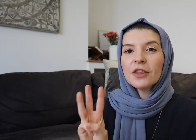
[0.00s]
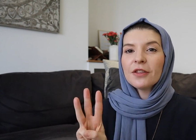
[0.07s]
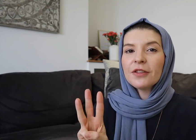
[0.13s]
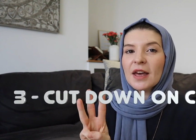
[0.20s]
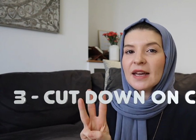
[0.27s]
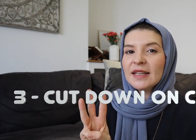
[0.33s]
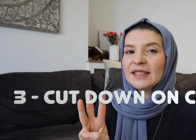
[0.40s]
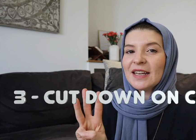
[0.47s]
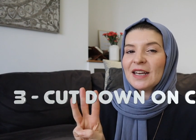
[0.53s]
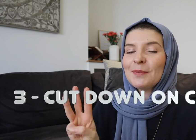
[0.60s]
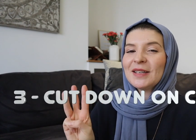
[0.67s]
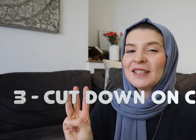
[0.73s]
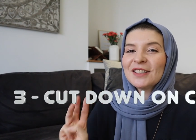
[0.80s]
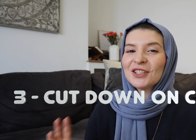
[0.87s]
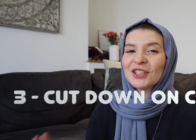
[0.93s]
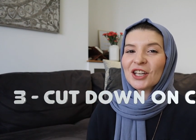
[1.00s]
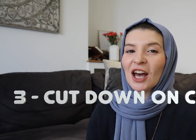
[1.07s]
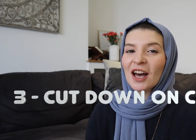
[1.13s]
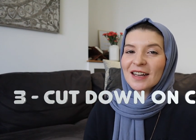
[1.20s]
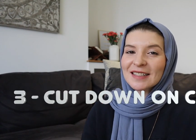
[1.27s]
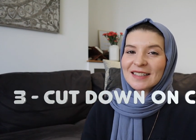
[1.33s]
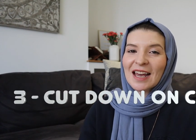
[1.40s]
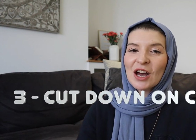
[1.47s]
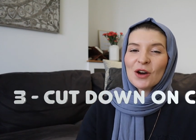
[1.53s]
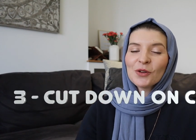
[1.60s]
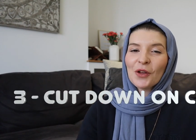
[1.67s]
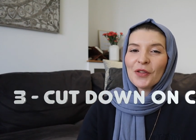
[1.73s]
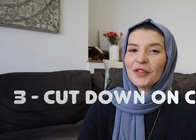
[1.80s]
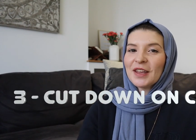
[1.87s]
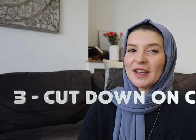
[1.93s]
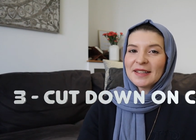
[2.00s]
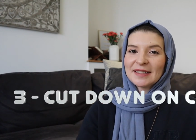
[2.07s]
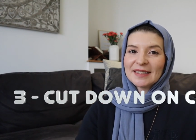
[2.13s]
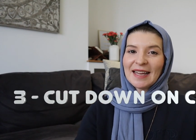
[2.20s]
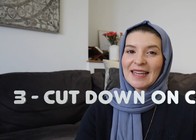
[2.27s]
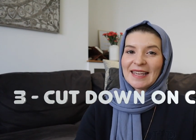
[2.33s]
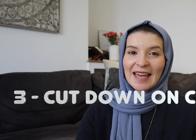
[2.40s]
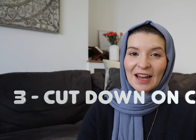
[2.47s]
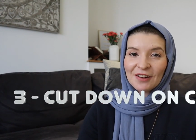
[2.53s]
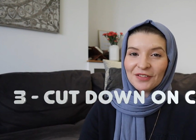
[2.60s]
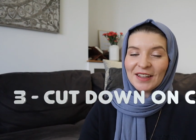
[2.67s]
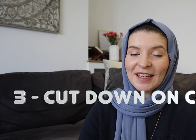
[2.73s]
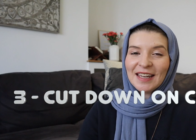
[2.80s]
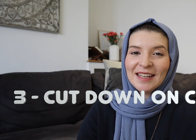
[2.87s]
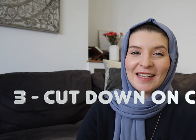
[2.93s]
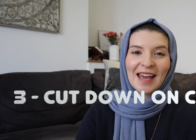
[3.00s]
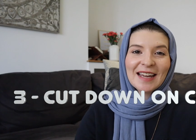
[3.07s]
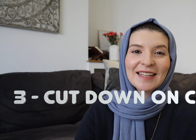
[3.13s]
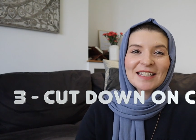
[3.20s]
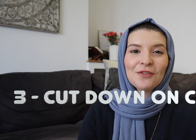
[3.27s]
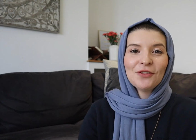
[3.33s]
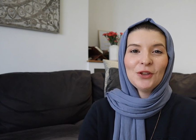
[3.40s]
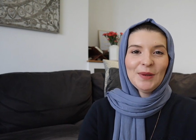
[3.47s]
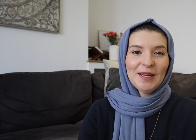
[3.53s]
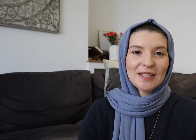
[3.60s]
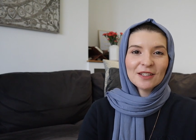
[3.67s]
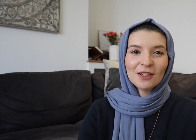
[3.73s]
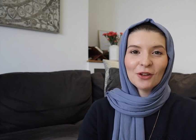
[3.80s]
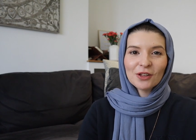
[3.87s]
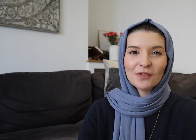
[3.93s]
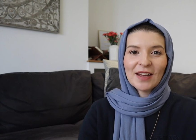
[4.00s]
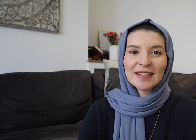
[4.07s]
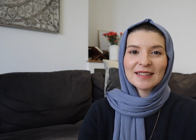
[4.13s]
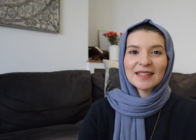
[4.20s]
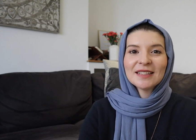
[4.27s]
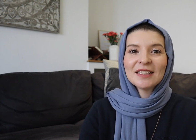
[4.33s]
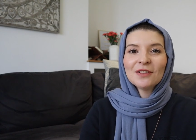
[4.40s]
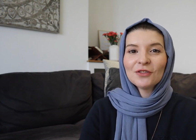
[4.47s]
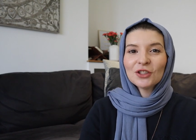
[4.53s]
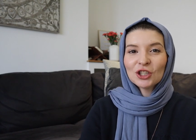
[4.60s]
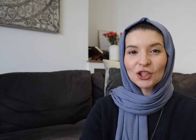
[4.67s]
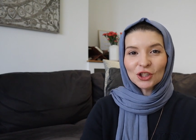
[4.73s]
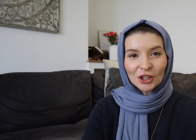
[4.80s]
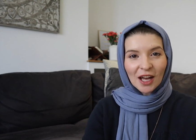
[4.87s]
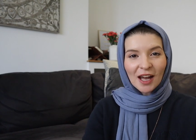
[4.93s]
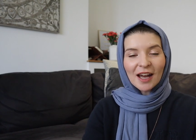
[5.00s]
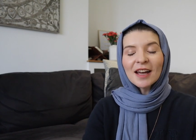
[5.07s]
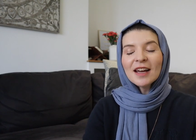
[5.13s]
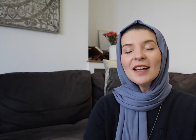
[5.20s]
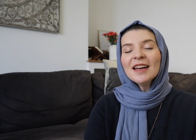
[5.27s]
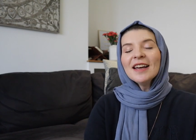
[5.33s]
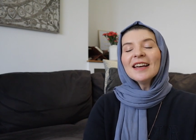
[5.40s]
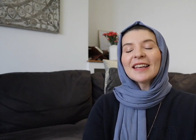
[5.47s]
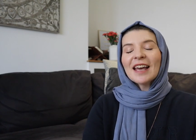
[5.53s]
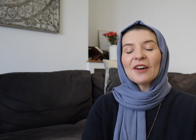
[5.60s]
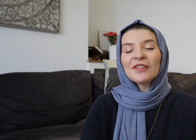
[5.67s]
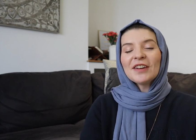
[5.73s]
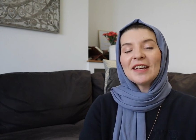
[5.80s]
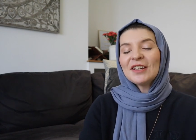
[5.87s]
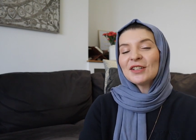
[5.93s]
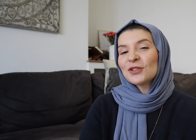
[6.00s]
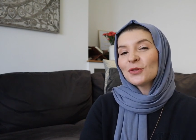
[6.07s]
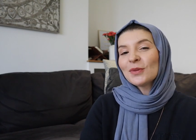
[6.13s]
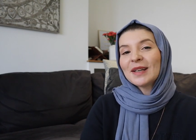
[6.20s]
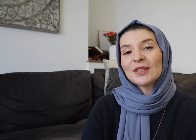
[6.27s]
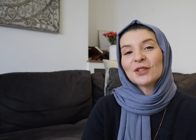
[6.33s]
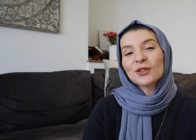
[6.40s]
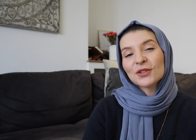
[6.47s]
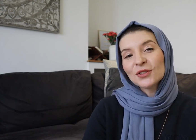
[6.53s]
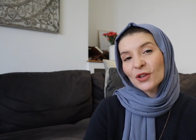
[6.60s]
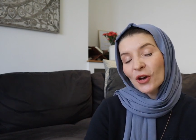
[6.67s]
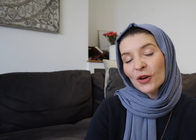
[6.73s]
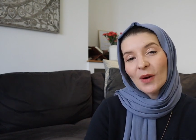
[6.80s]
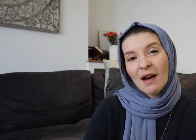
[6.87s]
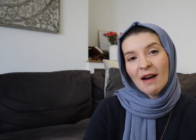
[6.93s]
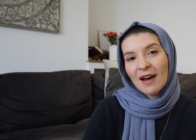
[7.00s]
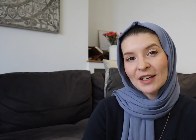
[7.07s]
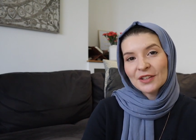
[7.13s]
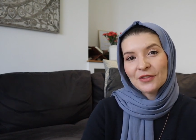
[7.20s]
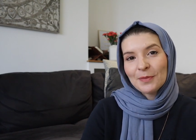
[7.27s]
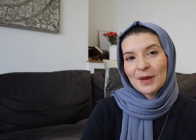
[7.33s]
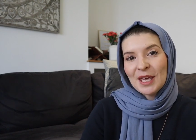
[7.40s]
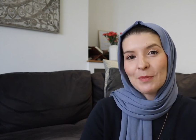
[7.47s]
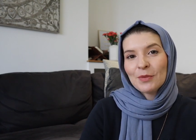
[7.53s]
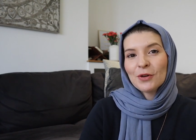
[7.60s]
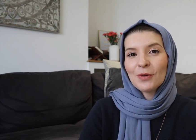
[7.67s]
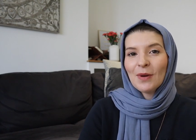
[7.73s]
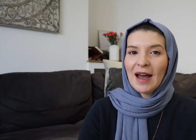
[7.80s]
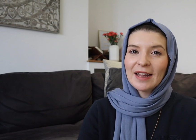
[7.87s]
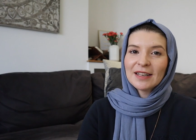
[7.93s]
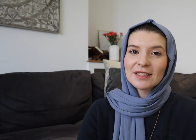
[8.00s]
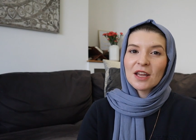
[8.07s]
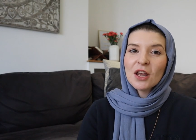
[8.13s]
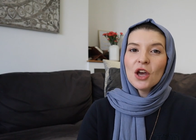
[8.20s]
The third tip is to cut down on things like caffeine, and if you eat a lot of excessive sugar. Caffeine is always so hard for people, and